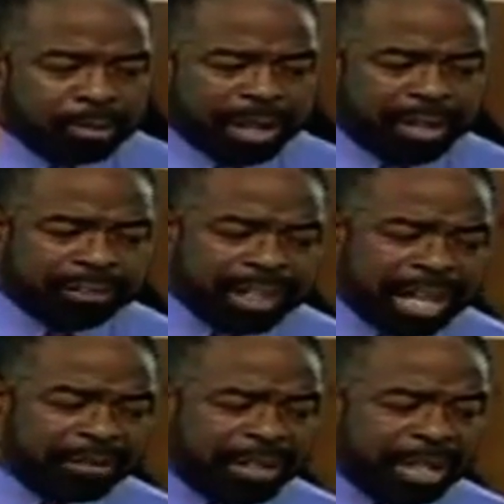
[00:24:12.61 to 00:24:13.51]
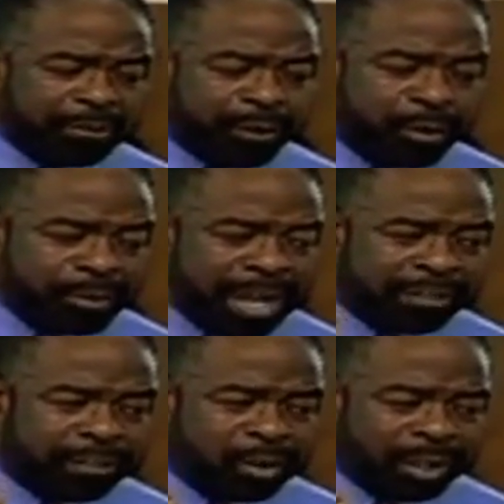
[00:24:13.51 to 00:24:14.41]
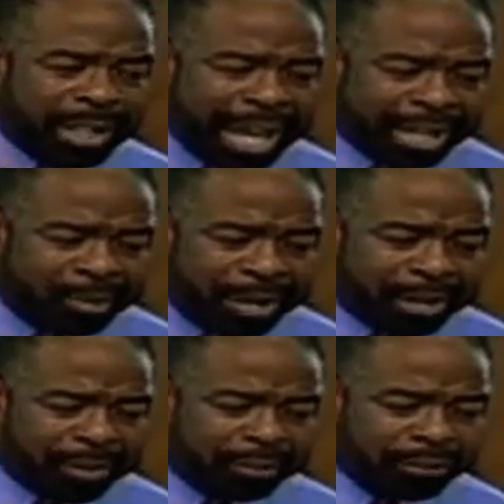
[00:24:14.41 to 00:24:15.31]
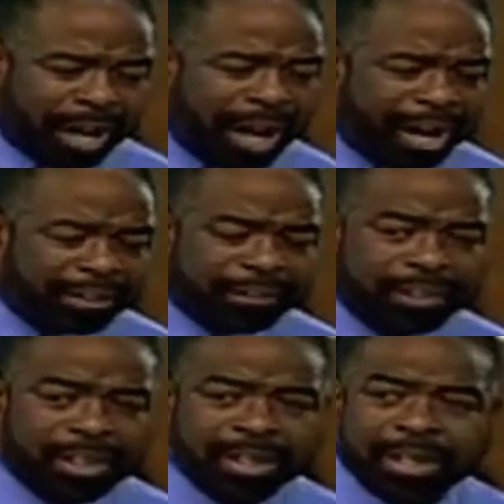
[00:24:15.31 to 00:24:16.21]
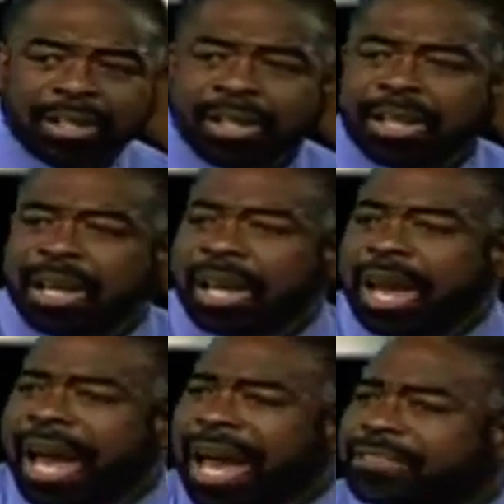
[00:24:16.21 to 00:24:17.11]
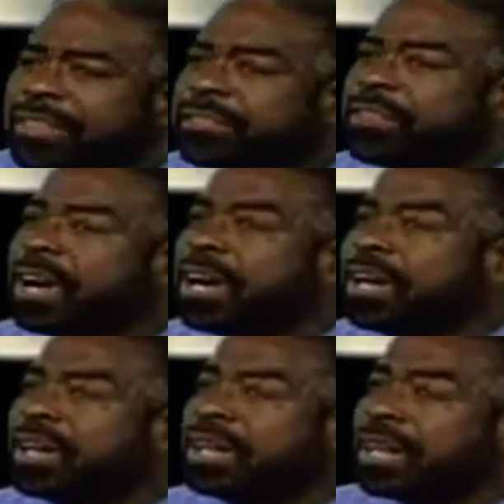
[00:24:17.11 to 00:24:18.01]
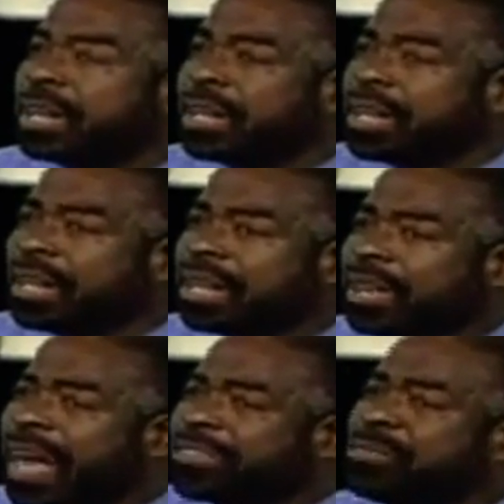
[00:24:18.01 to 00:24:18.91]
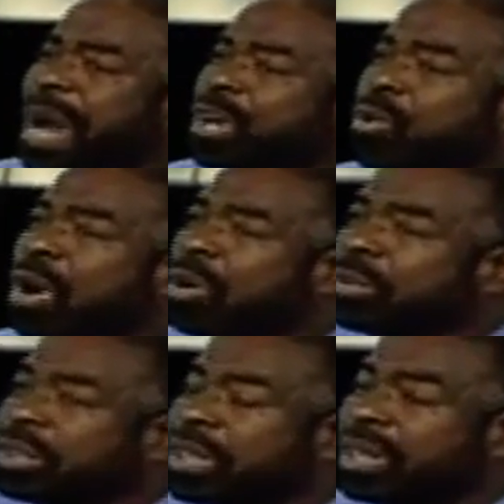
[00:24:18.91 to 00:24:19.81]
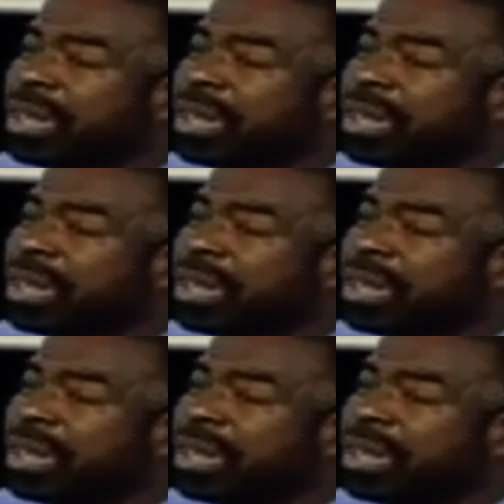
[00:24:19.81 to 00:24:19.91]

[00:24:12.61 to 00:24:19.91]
Because even if you miss your land among the stars. I said, sir, that's my quote.